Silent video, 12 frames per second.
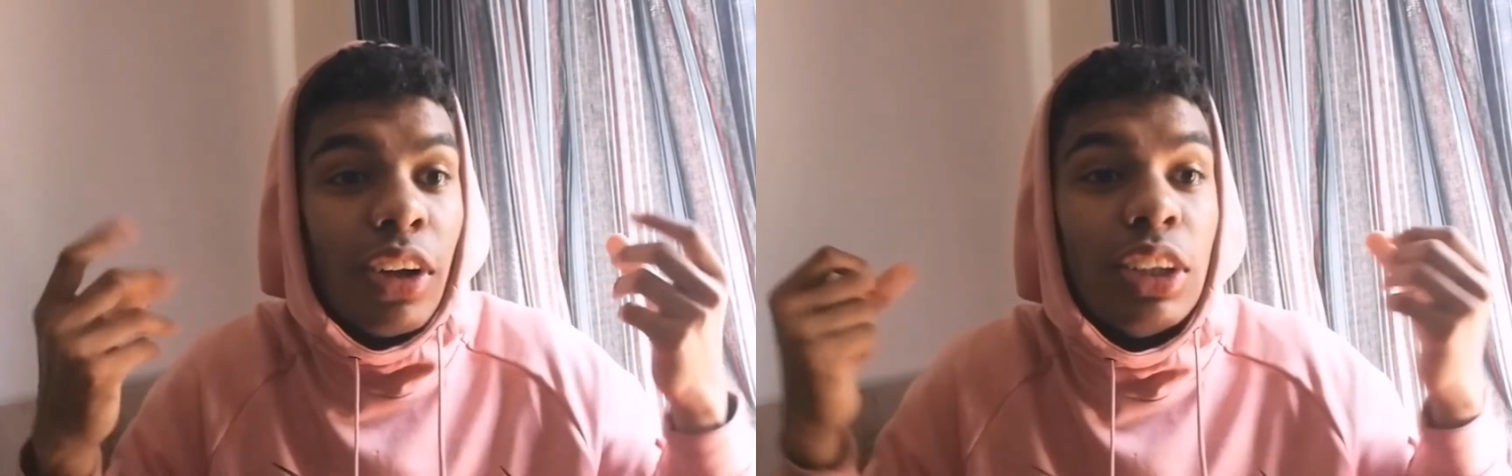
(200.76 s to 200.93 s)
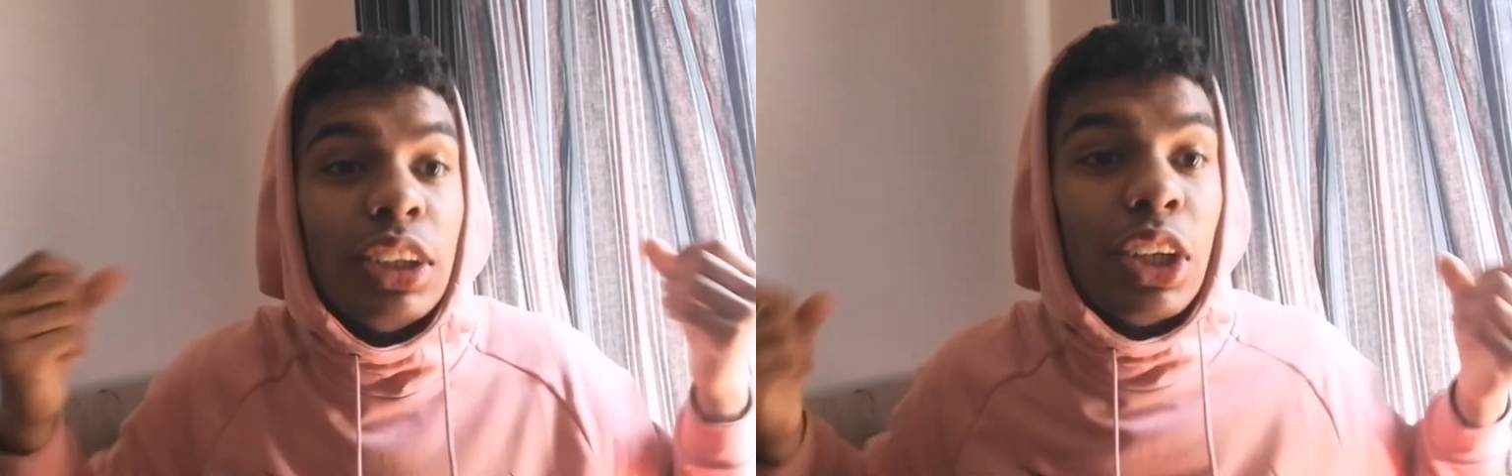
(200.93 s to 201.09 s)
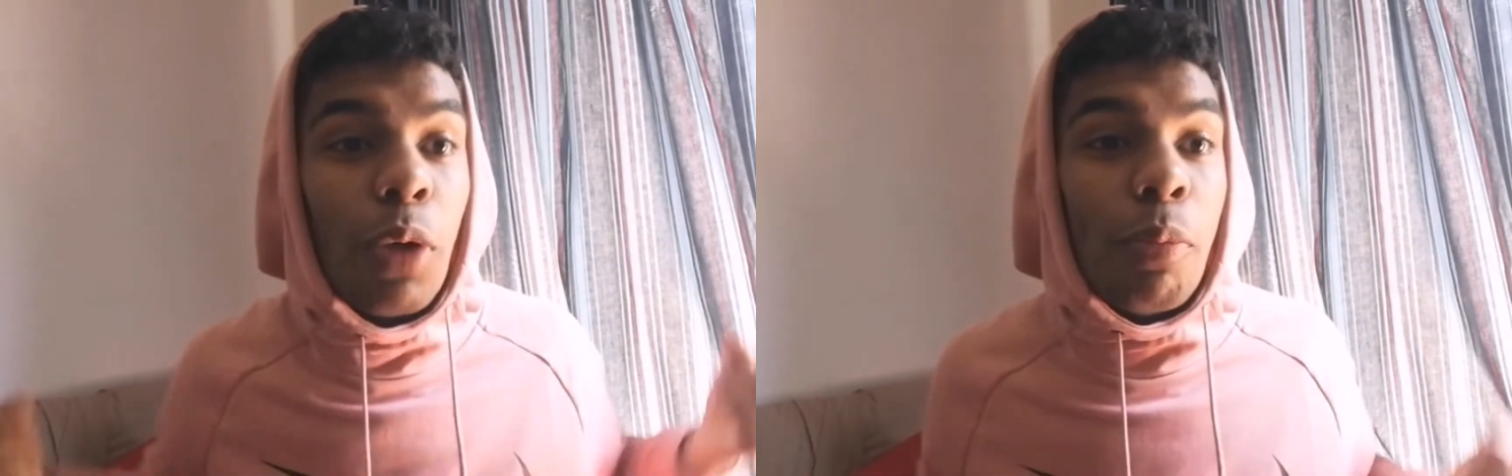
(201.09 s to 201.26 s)

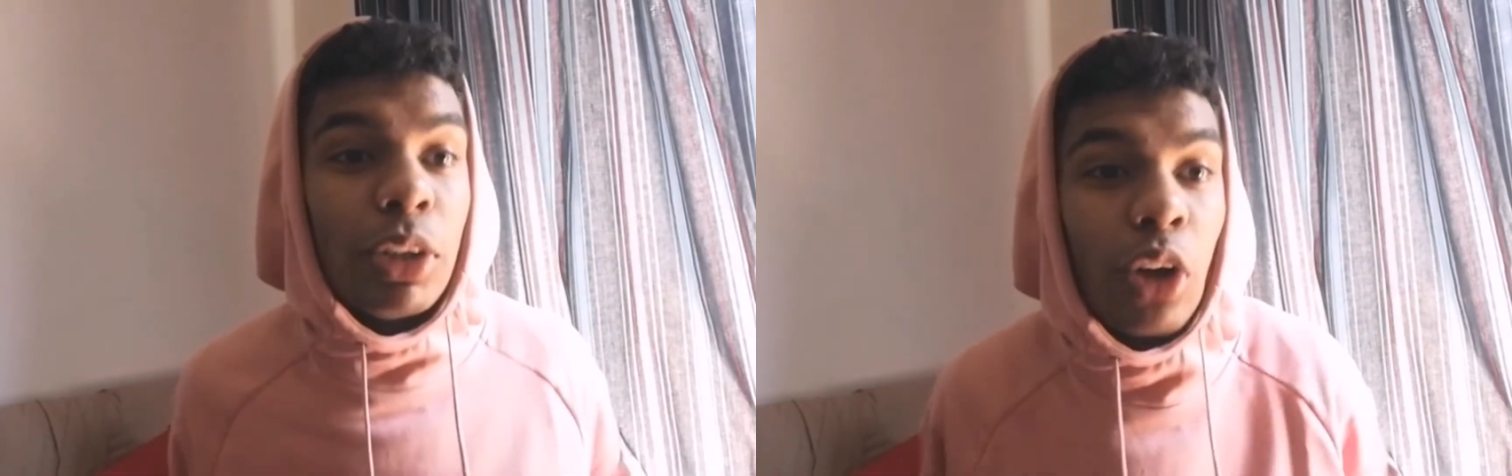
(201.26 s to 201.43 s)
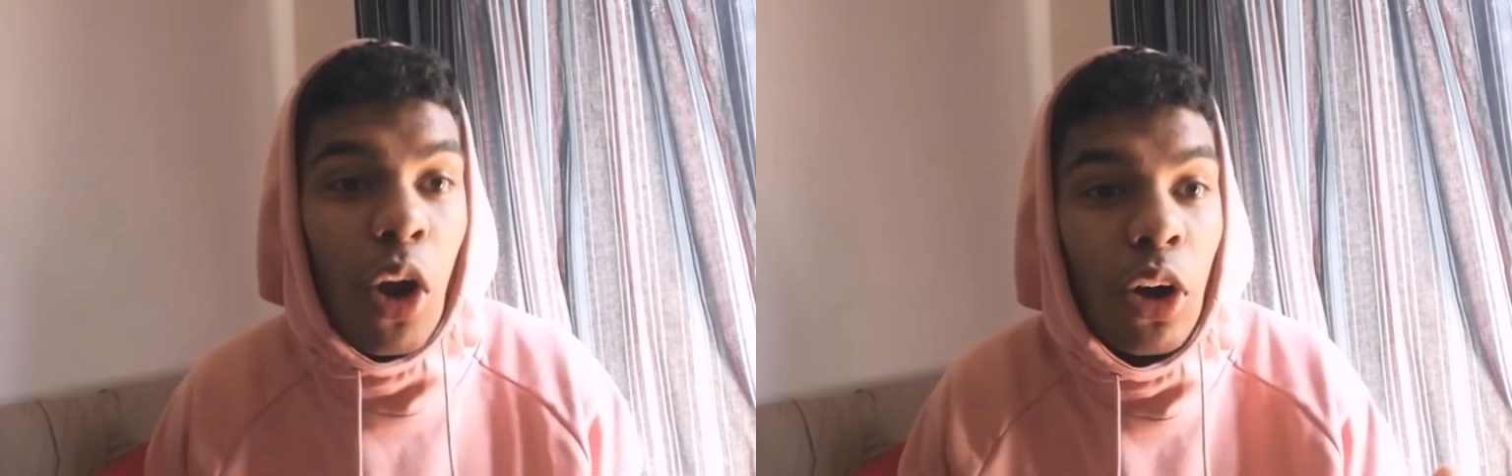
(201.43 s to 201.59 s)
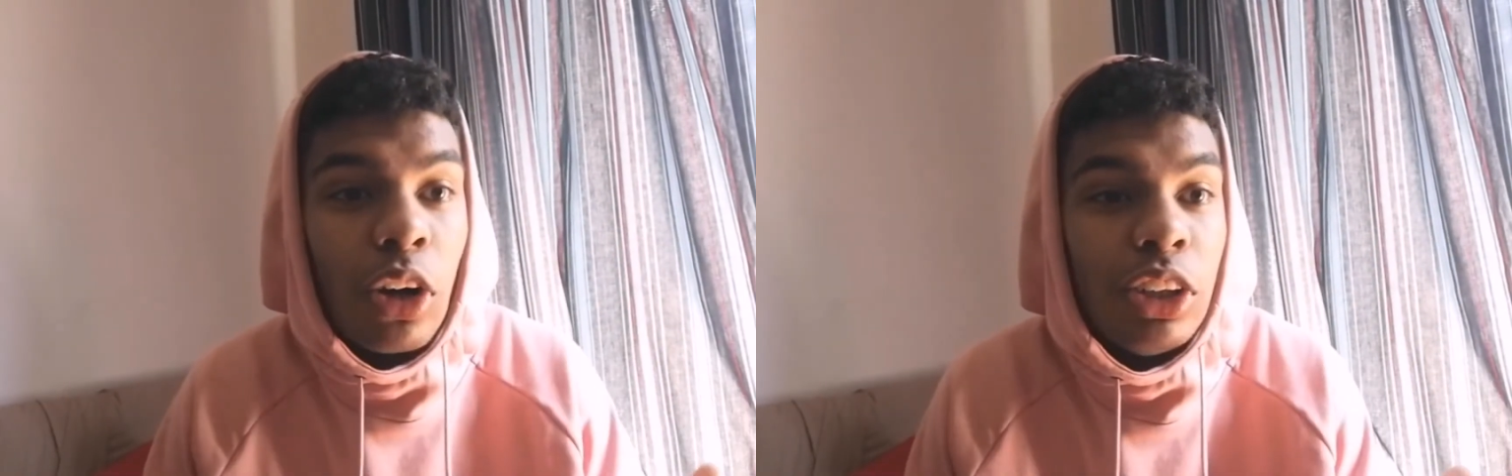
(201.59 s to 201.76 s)

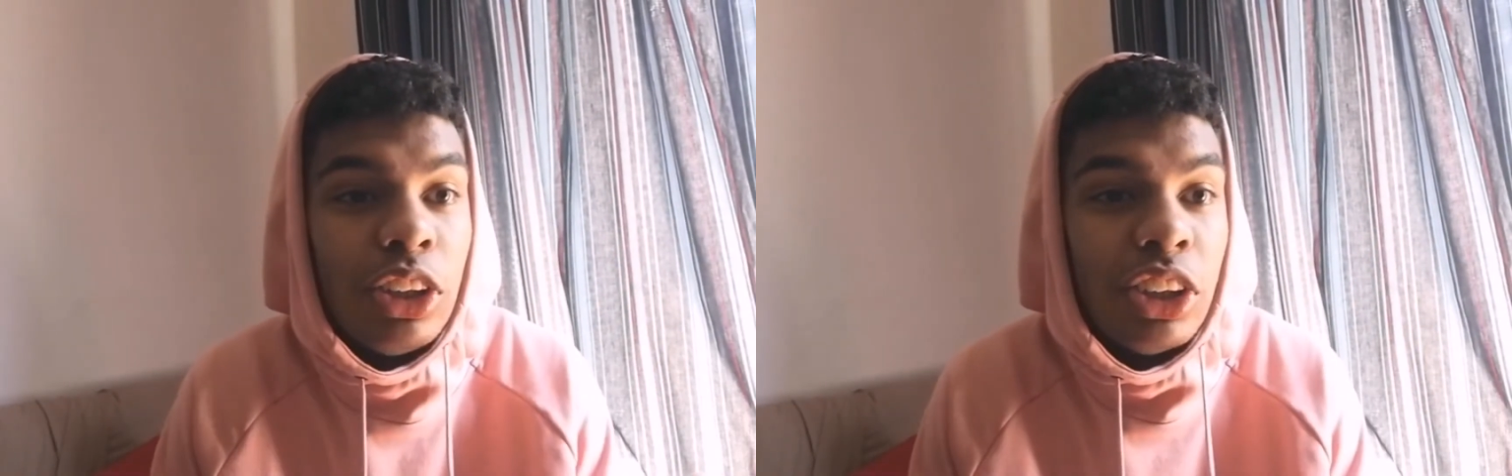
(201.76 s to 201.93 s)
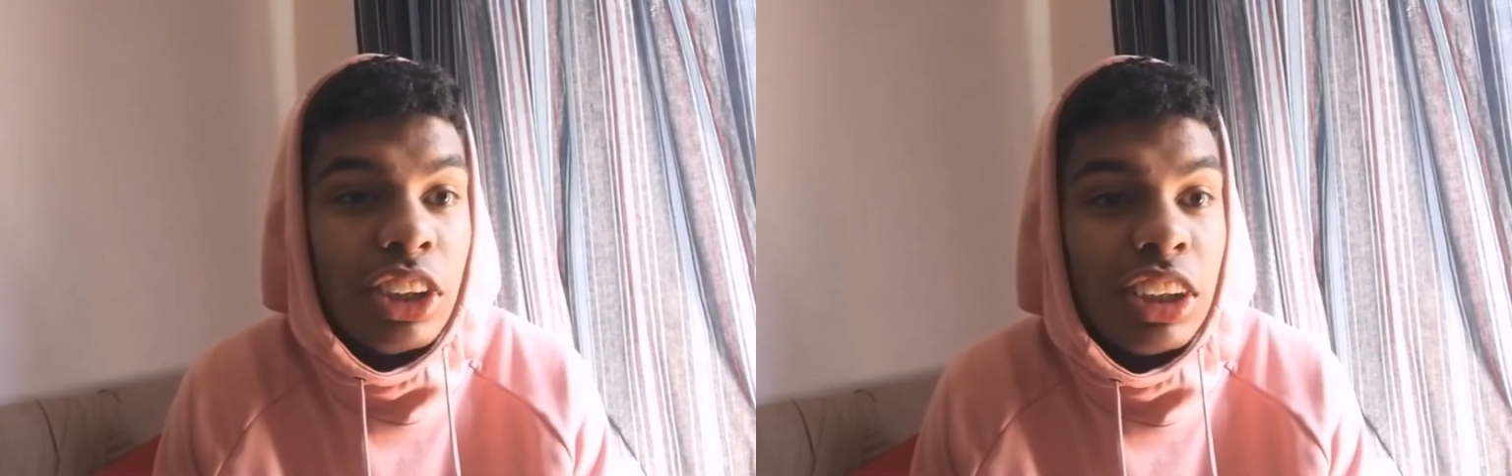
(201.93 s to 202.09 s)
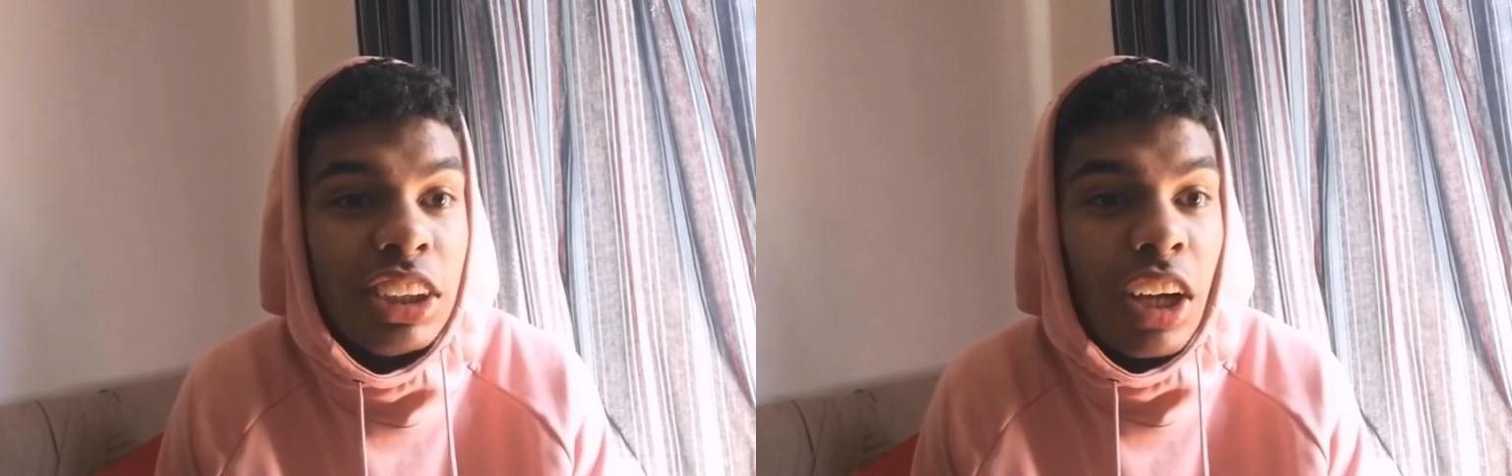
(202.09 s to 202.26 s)
horror to
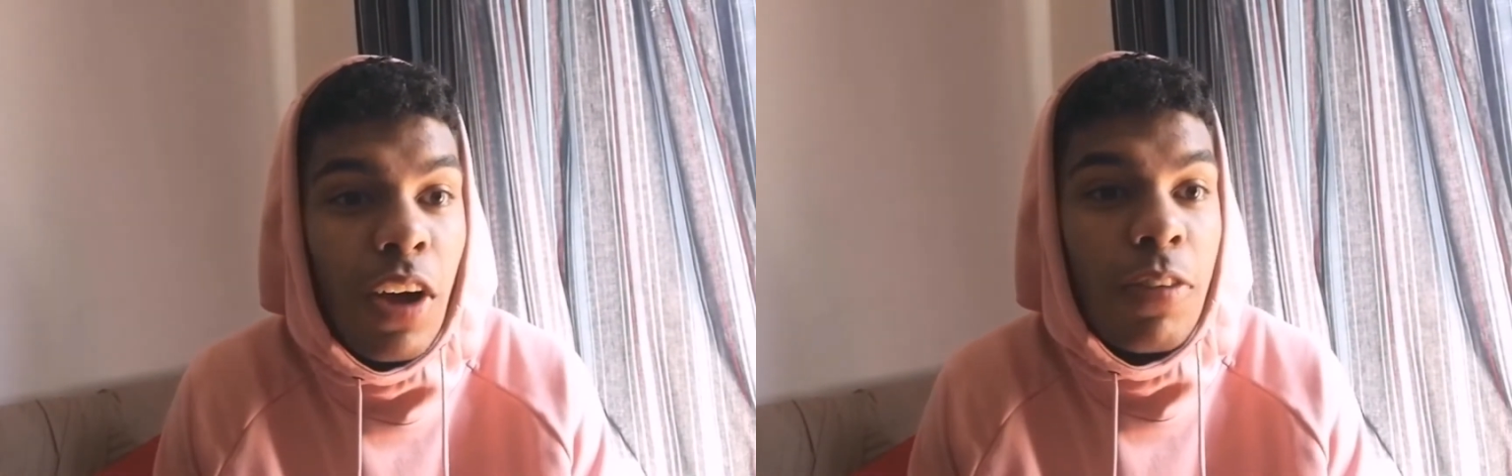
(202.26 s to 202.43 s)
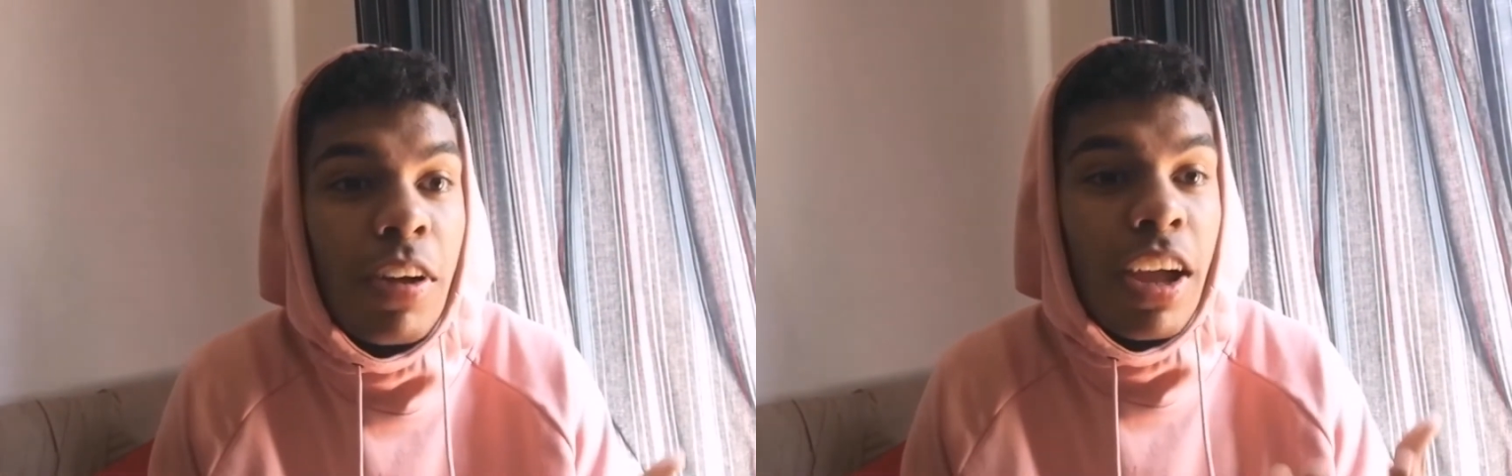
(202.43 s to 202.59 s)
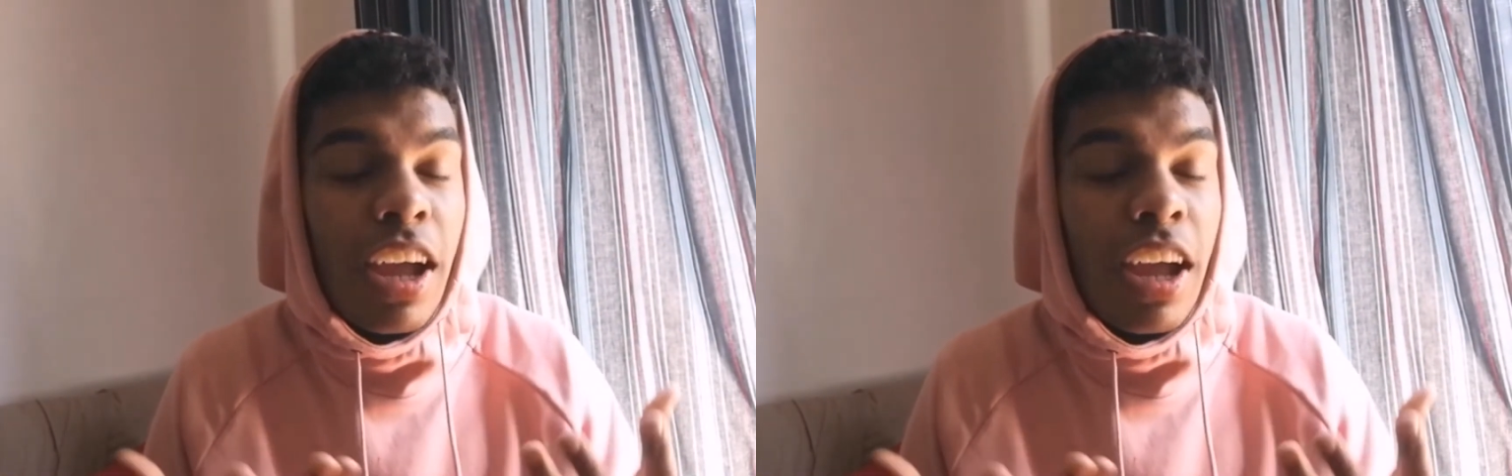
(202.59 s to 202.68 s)
yourself,